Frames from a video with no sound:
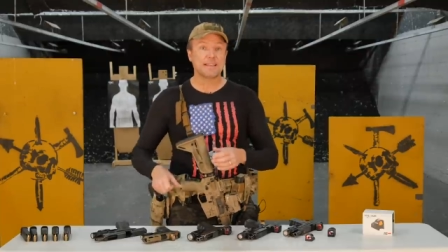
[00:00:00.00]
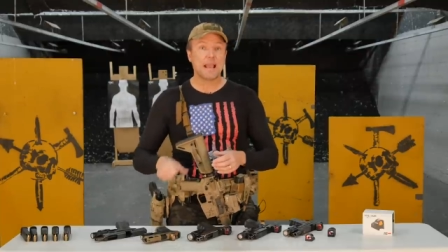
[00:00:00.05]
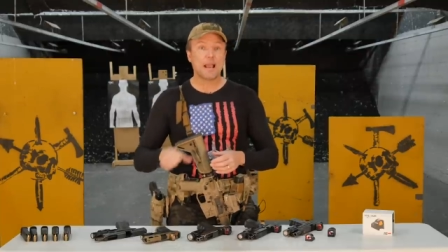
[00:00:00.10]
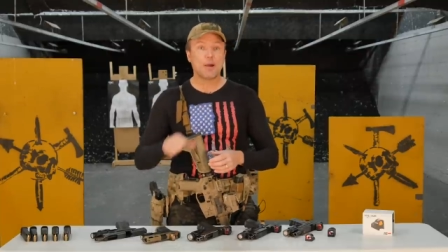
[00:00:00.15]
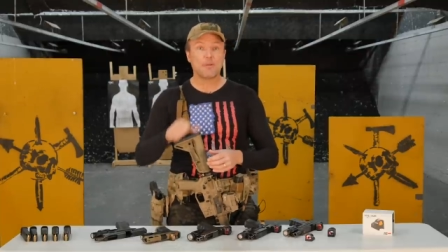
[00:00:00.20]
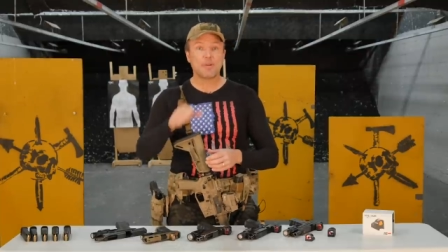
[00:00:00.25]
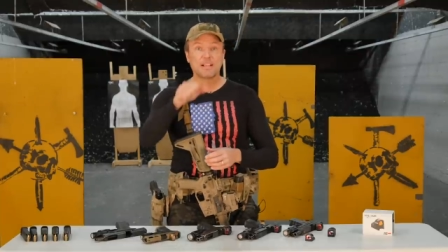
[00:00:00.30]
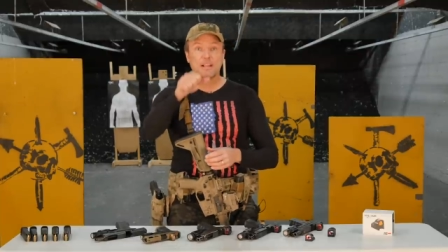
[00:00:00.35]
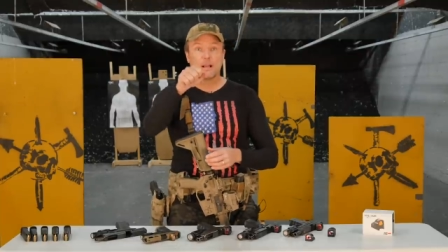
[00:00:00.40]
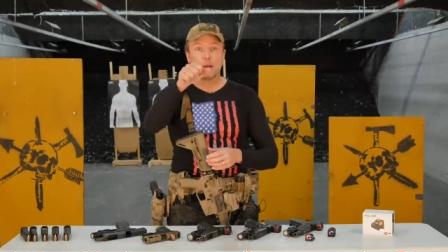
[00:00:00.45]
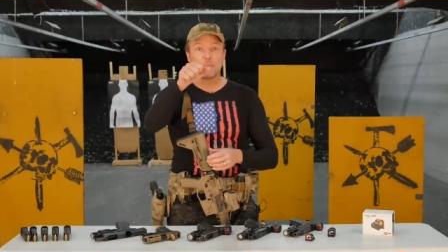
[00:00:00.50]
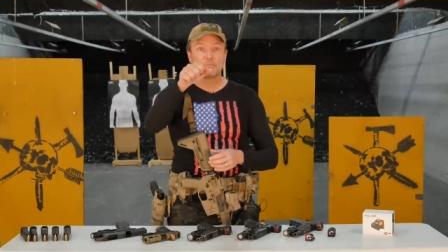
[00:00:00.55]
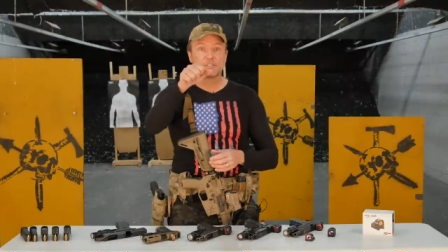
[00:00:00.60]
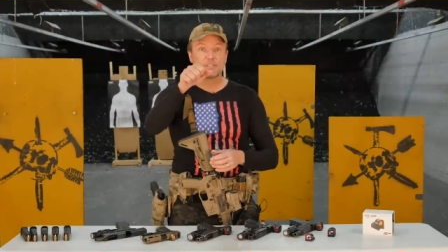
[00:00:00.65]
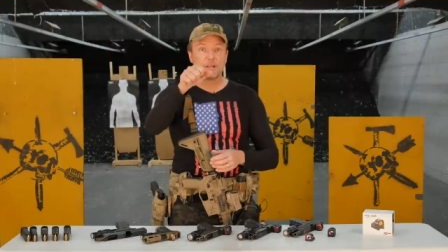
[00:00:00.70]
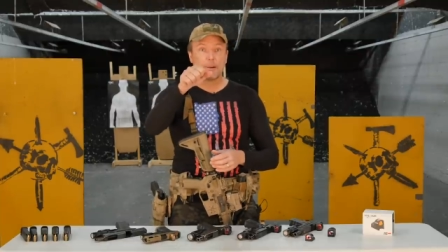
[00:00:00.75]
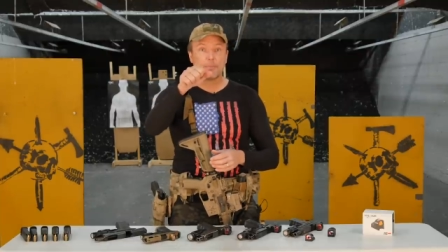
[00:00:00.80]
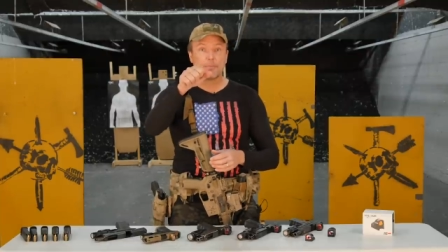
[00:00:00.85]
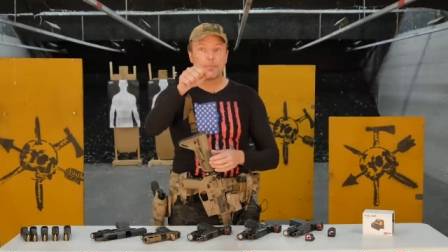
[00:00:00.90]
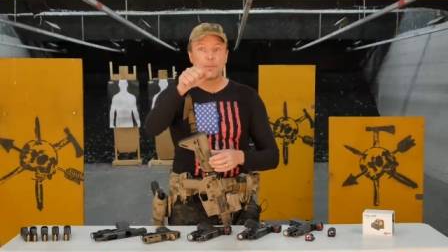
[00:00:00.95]
Now he comes
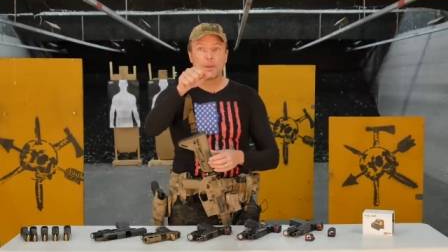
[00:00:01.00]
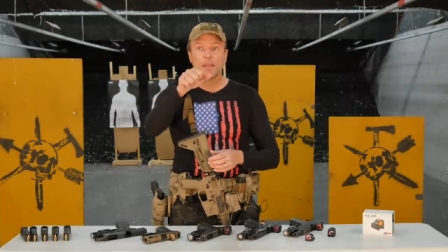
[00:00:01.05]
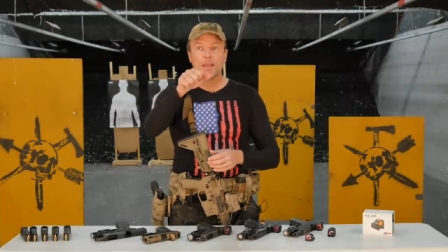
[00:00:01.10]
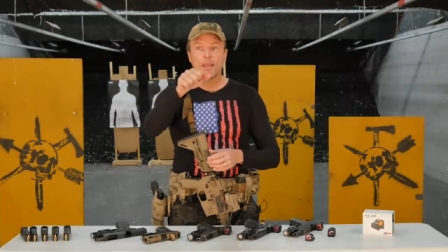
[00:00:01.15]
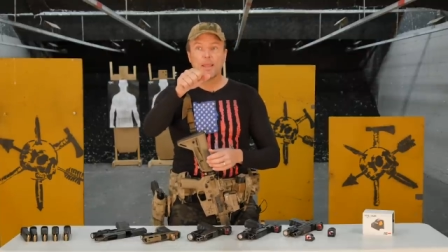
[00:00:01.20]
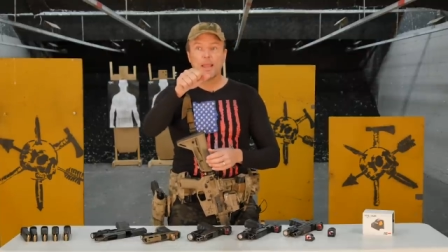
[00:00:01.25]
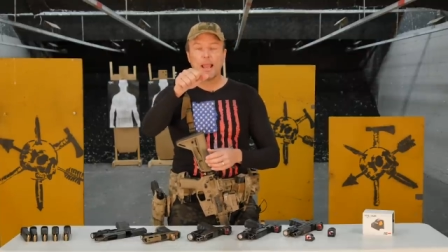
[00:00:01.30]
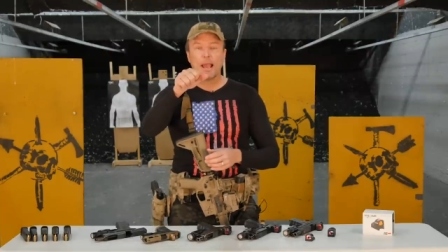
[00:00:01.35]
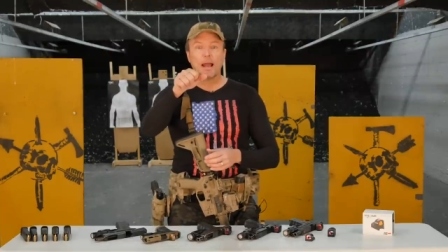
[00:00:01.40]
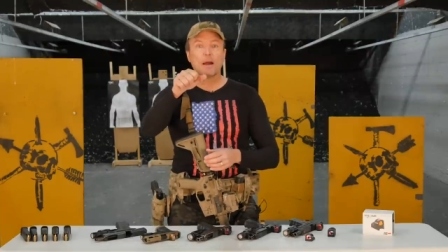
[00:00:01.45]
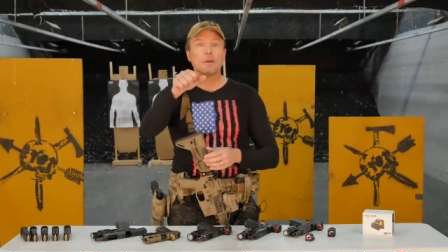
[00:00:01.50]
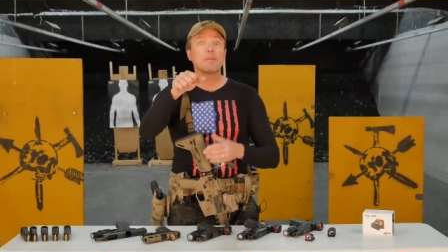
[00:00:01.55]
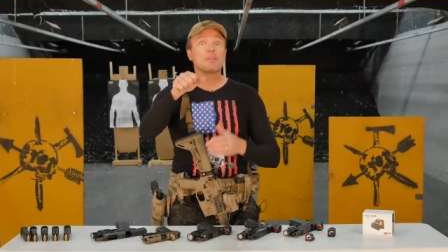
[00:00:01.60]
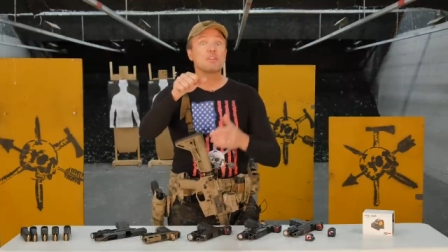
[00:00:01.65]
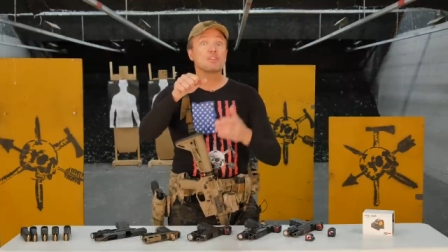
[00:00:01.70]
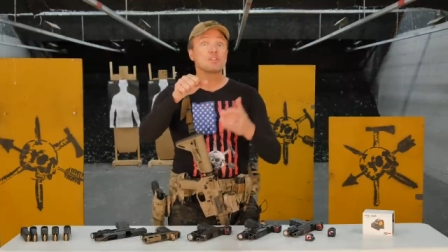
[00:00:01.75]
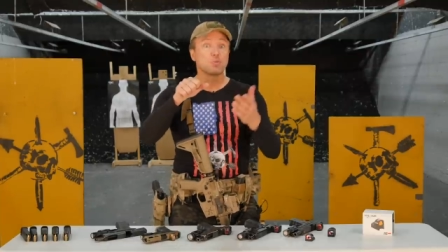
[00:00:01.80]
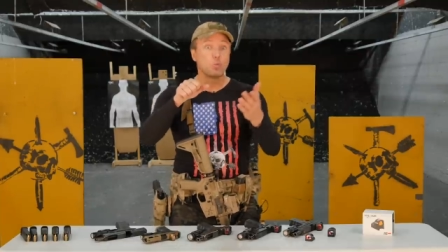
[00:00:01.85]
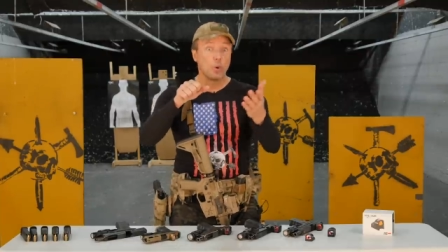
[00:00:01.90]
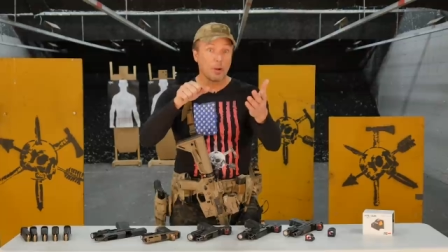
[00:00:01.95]
up out of
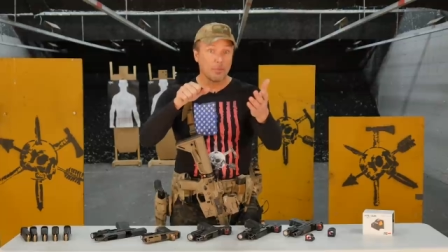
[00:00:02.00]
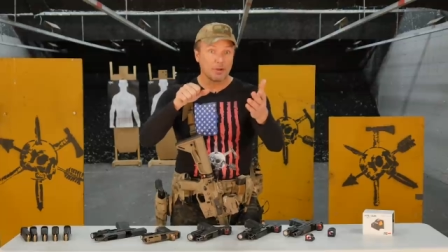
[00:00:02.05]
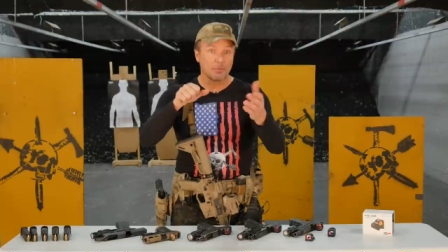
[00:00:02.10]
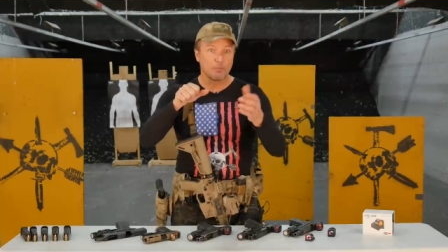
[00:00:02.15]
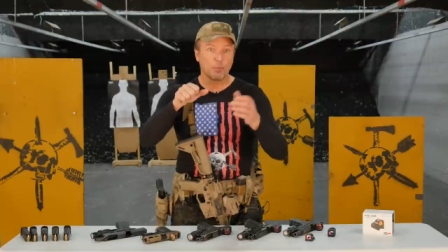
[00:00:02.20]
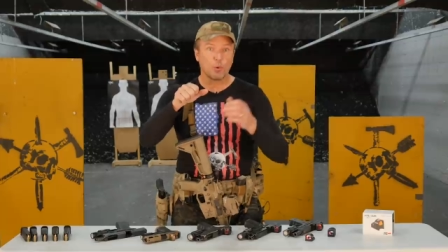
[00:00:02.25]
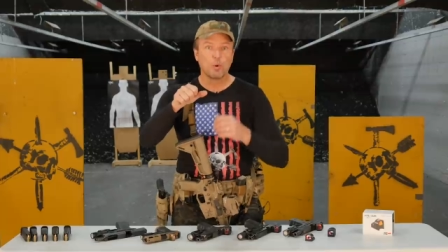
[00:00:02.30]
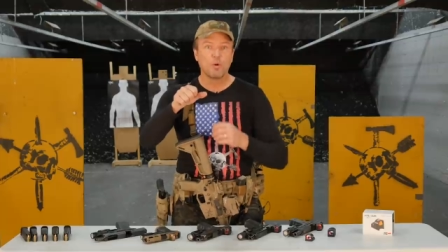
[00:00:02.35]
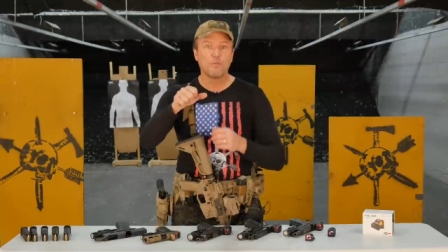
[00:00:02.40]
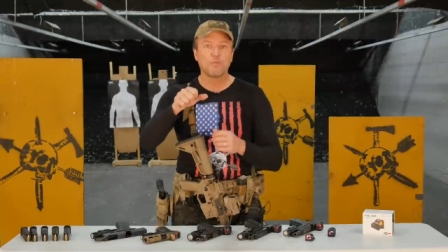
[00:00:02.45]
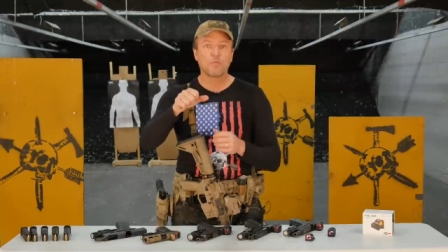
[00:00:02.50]
the swimming pool,